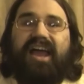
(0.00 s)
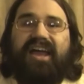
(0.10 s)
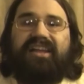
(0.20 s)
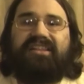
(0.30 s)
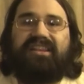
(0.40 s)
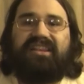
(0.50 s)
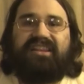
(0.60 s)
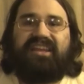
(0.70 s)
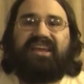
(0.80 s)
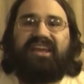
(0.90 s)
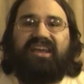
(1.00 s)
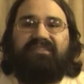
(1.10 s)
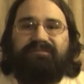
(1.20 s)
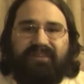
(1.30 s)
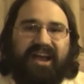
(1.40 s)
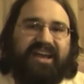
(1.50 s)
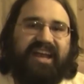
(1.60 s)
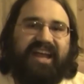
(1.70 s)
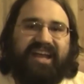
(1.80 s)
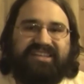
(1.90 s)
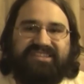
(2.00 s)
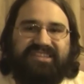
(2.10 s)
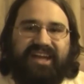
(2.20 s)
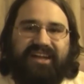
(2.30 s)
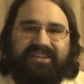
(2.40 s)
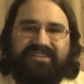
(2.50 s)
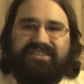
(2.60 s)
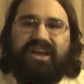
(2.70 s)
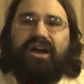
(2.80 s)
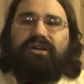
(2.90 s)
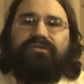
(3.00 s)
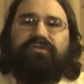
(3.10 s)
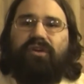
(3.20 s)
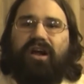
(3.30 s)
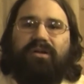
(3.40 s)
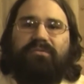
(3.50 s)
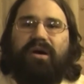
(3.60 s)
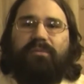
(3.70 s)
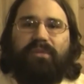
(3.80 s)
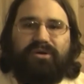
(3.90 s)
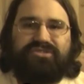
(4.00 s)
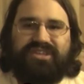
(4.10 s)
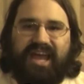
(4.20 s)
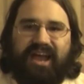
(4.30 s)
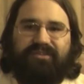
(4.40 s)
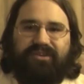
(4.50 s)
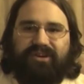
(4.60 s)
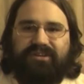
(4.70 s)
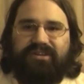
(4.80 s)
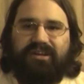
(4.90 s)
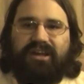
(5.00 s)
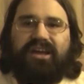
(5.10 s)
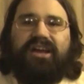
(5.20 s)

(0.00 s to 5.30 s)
and the fighting extends from Moe's Tavern